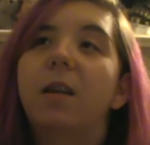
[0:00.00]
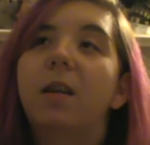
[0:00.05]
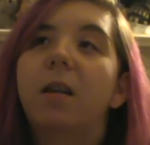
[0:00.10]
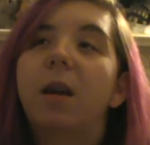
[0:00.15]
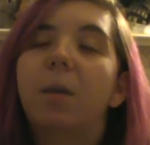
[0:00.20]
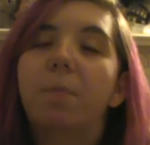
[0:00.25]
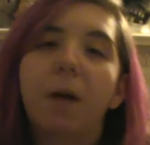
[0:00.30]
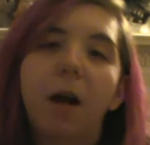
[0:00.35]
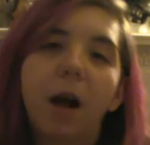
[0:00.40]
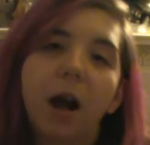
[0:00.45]

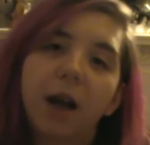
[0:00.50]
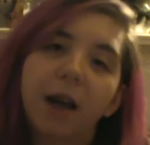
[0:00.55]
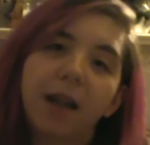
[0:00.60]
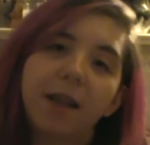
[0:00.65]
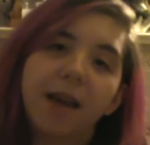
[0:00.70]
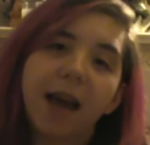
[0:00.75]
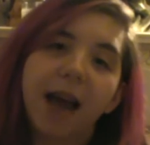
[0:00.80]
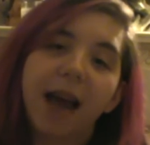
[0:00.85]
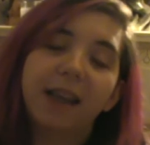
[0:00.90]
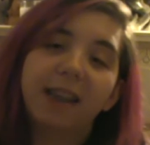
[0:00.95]
a part of
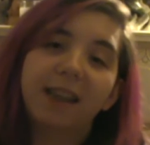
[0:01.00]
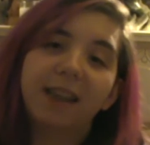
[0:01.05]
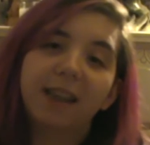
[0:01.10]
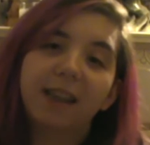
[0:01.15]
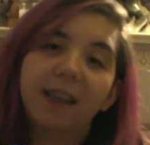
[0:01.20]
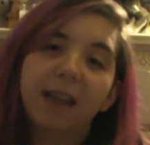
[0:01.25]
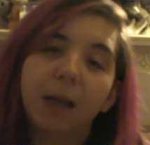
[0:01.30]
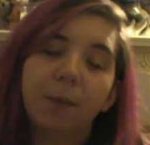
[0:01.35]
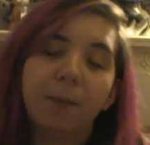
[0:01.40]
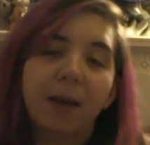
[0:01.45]
that
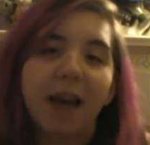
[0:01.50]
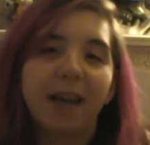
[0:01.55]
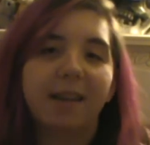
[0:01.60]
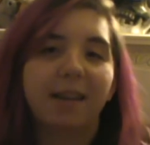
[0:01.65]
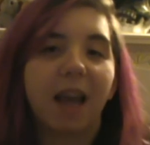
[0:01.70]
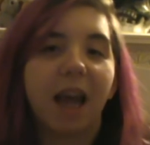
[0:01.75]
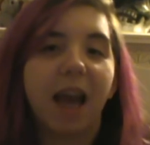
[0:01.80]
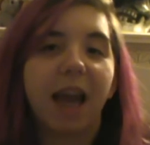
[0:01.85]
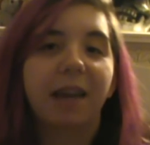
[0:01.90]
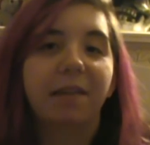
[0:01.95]
in a past
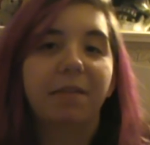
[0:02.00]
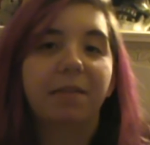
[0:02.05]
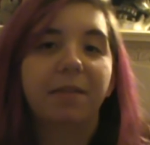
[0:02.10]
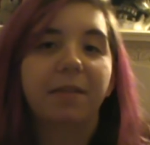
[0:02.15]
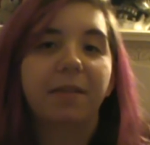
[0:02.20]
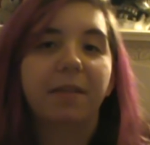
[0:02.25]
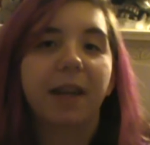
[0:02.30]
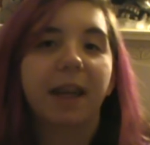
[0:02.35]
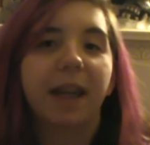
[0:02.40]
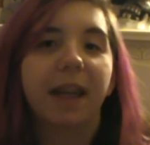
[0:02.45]
life,
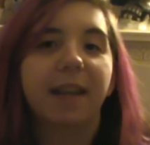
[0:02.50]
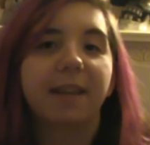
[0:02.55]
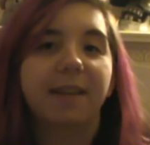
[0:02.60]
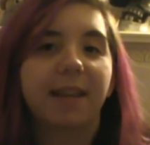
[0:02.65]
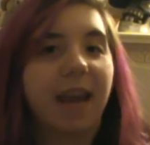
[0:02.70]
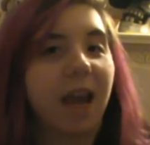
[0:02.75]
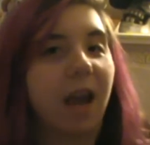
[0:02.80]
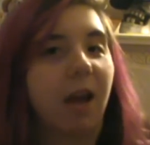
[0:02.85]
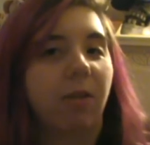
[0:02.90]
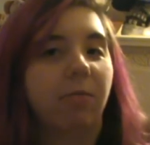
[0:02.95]
and he is
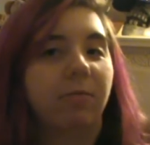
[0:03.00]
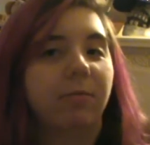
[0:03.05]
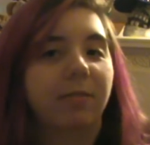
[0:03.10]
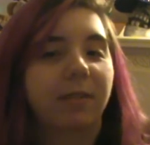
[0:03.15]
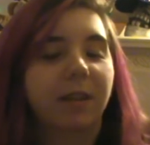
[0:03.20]
now.